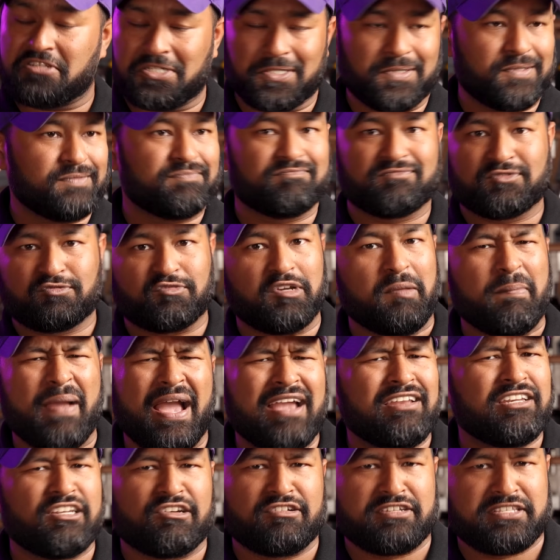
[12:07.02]
to
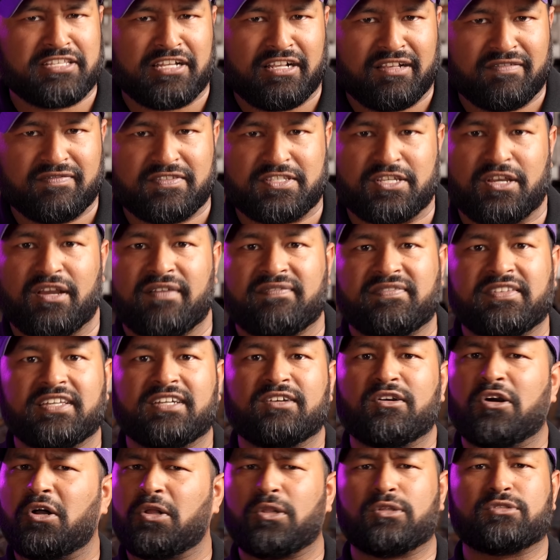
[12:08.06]
remind ourselves of
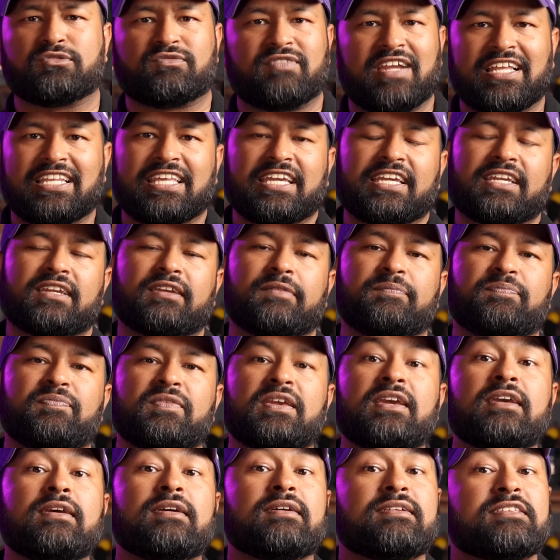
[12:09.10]
the old relic.
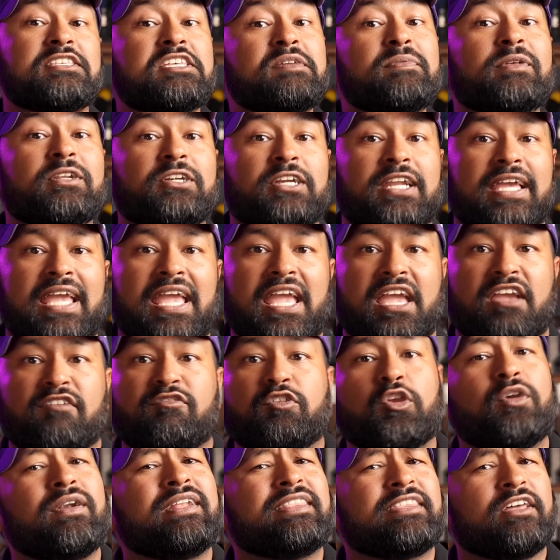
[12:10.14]
Similarly, if
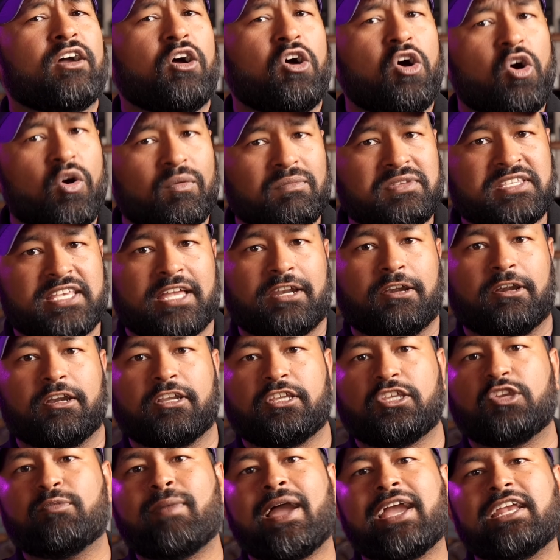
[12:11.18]
you're at the home center,
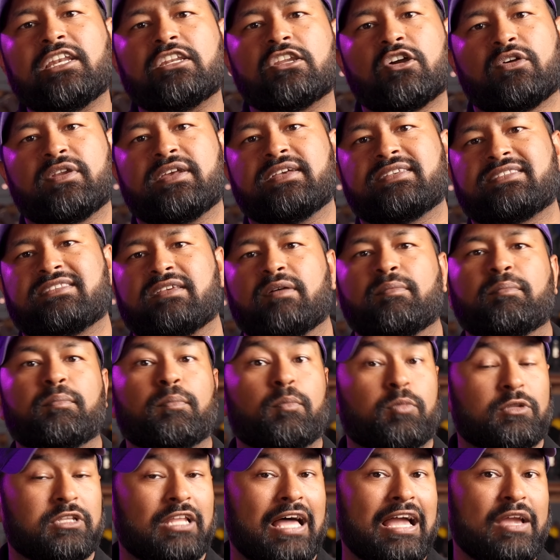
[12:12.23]
you might notice some
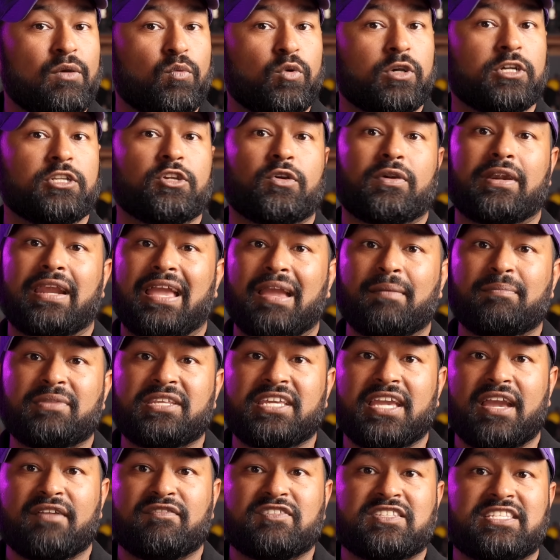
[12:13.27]
plywood or
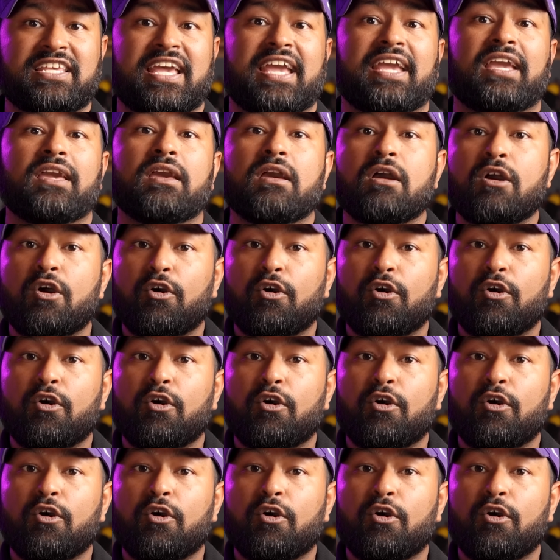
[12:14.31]
MDF say